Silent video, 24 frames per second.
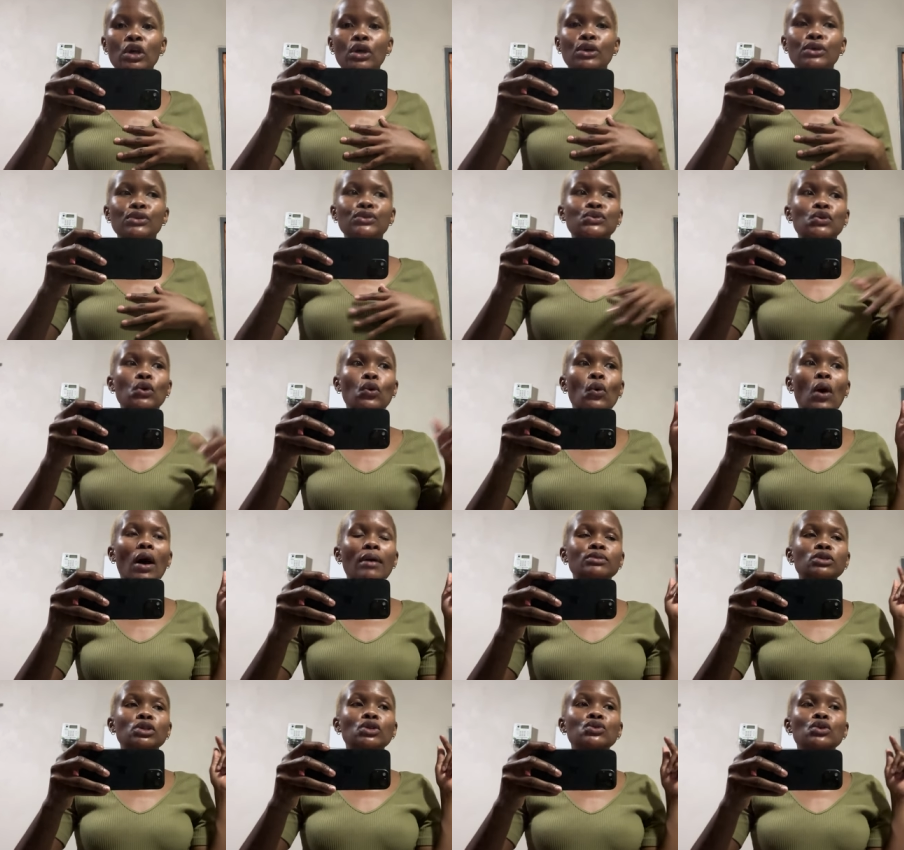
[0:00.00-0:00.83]
So
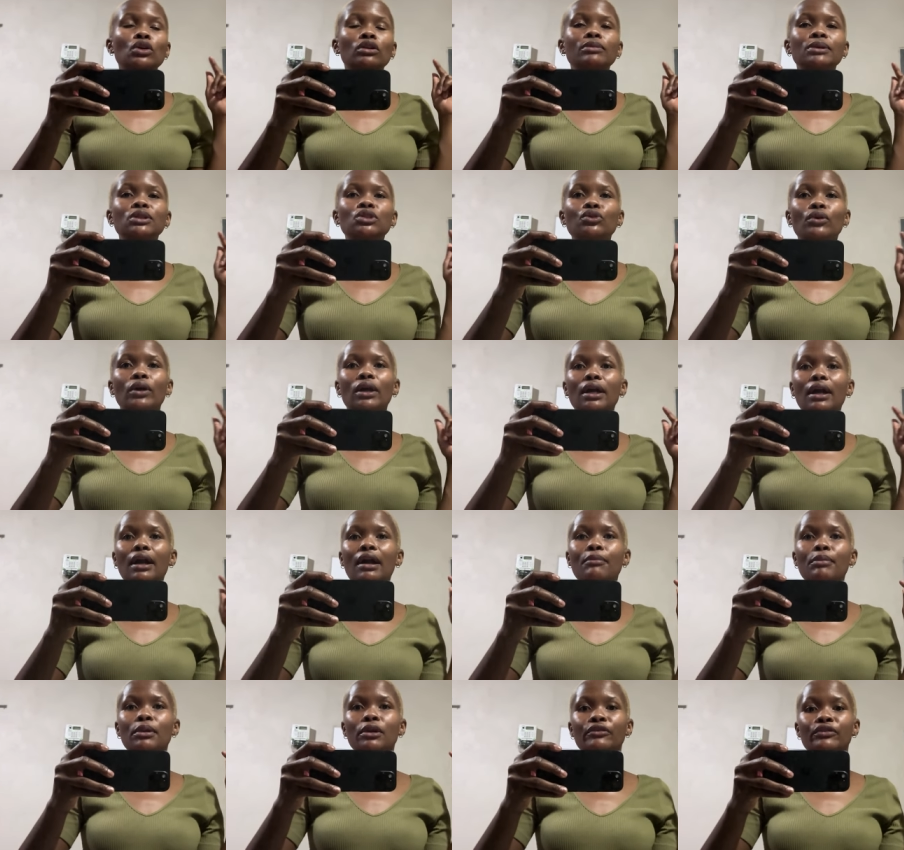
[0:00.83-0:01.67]
I'm just going to be doing a
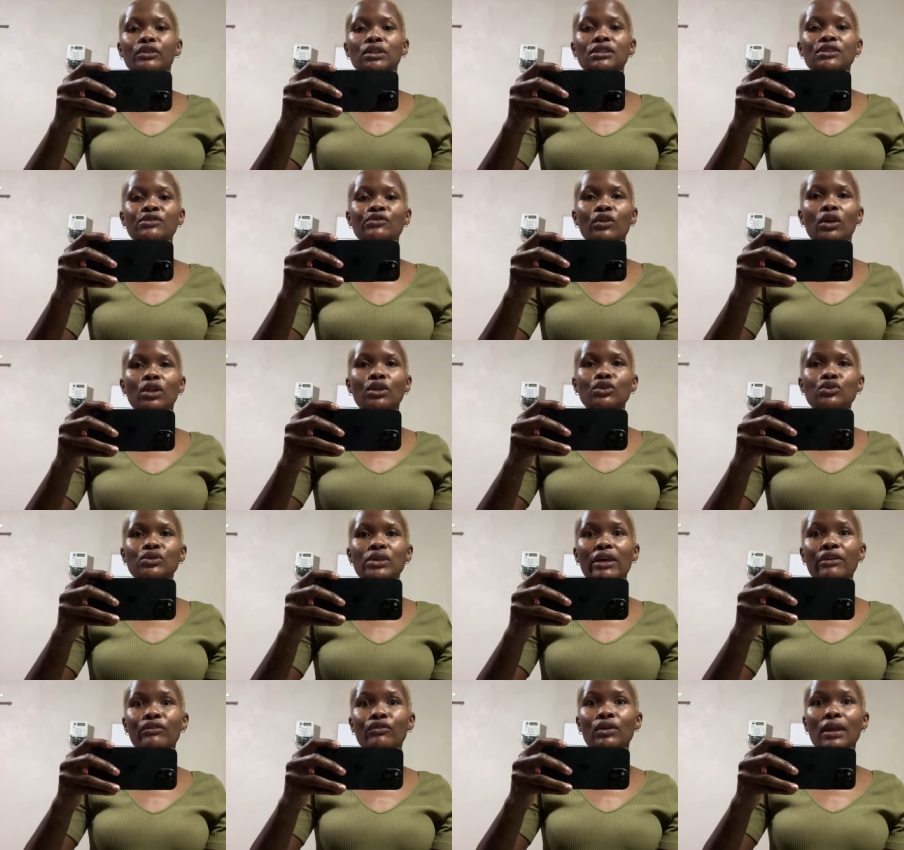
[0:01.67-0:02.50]
couple of these videos
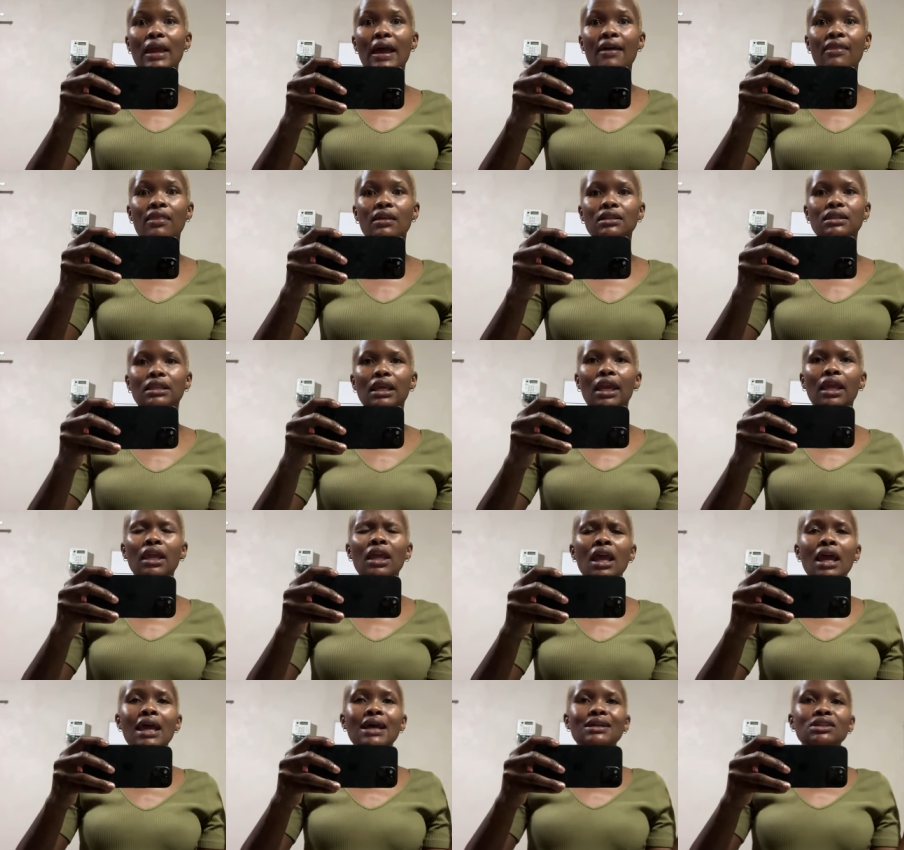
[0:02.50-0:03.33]
every other
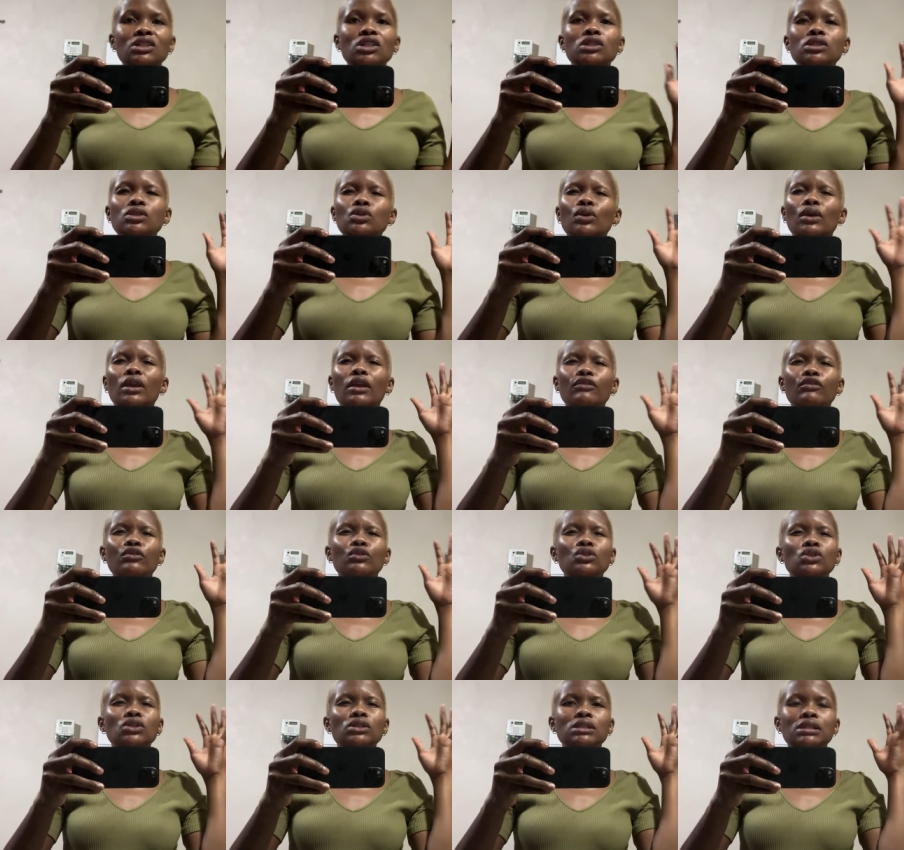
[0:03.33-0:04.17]
day just to give
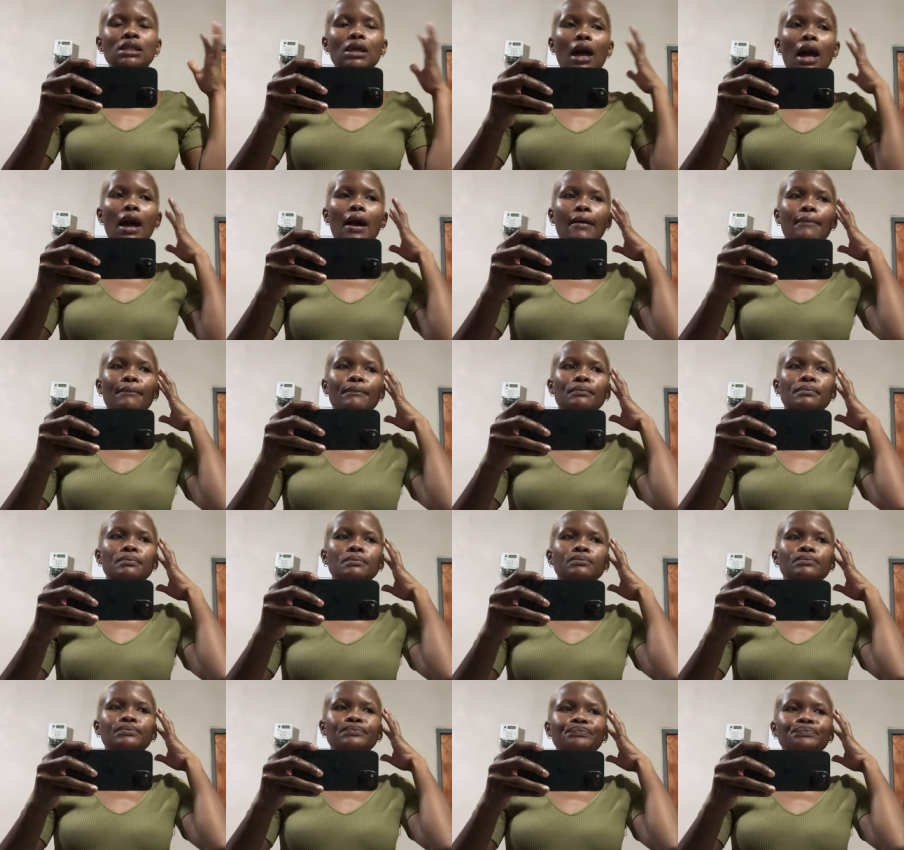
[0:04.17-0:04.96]
you just um